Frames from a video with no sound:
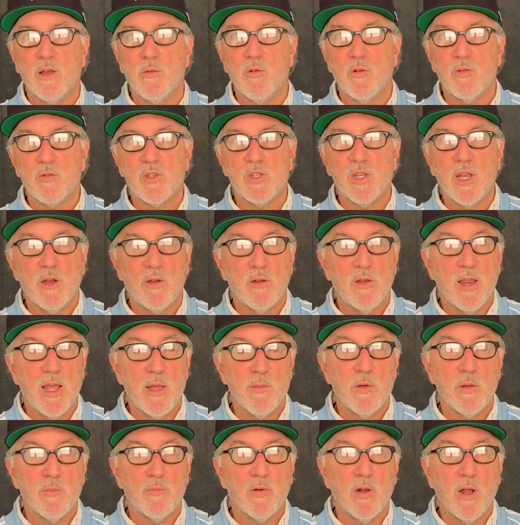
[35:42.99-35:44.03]
I won't say her
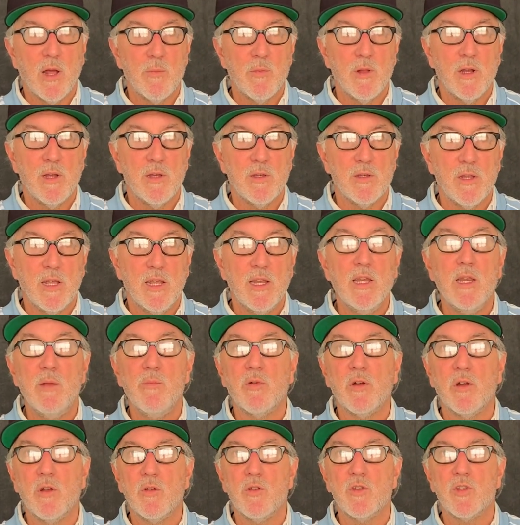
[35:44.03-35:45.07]
name, but prominent indie
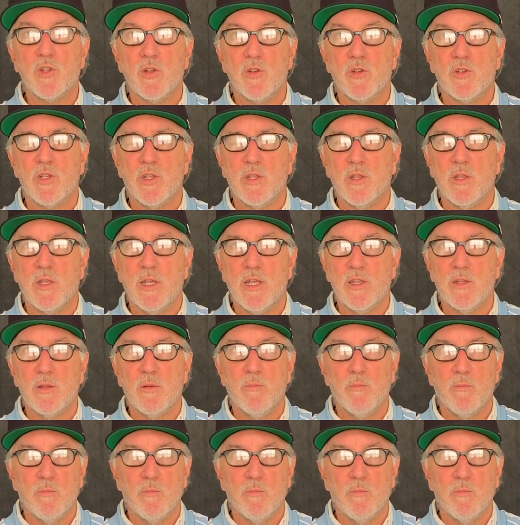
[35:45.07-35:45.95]
producers in the